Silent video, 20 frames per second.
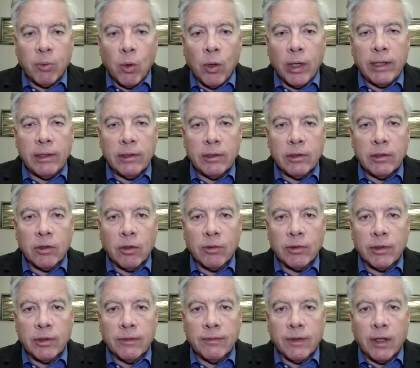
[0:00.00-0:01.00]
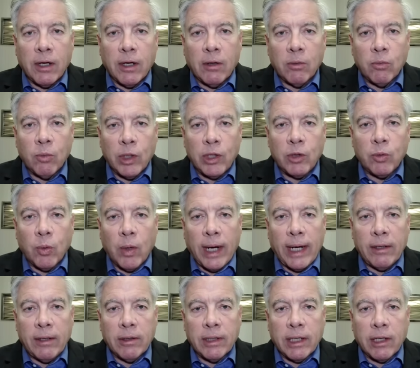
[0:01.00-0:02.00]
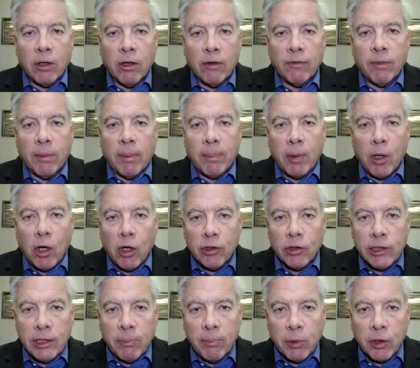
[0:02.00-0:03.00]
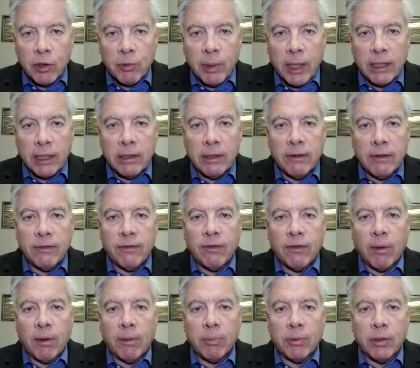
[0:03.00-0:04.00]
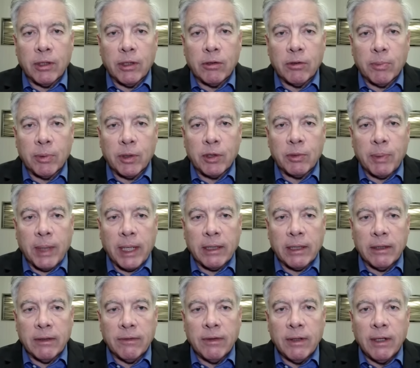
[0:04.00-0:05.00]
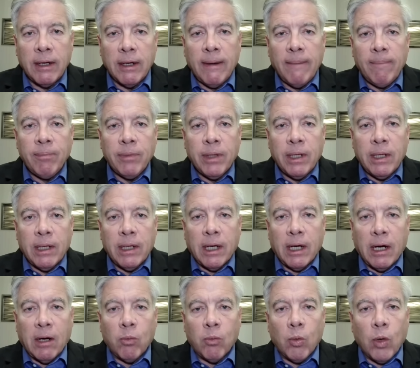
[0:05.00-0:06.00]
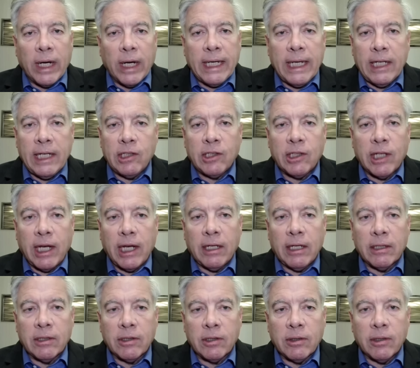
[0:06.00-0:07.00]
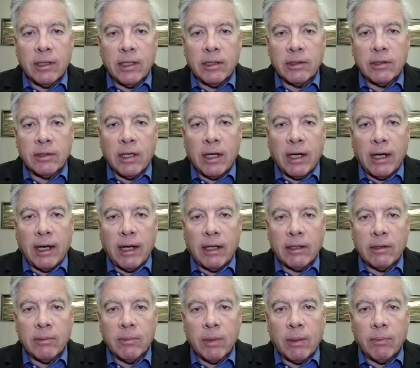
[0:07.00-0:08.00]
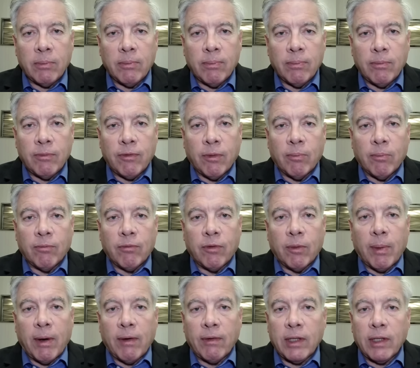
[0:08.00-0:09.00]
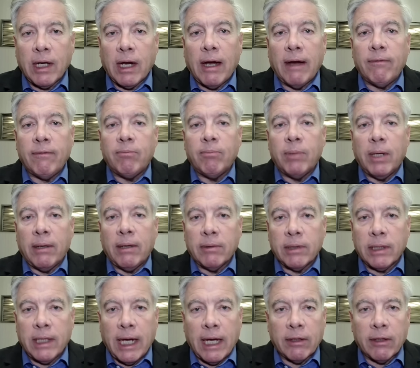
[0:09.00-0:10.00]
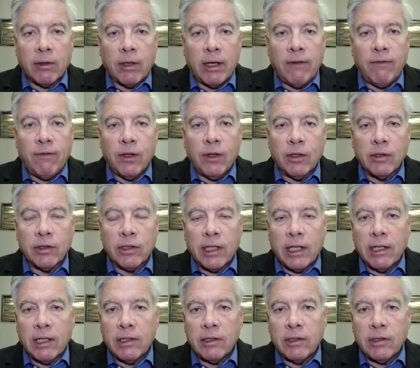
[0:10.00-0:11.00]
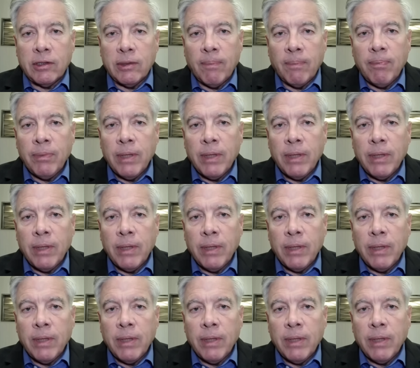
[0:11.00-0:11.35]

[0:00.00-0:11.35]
point in terms of which way do they go from a policy perspective, from a political perspective. What he's saying is, from everything I've been able to gather, he feels that his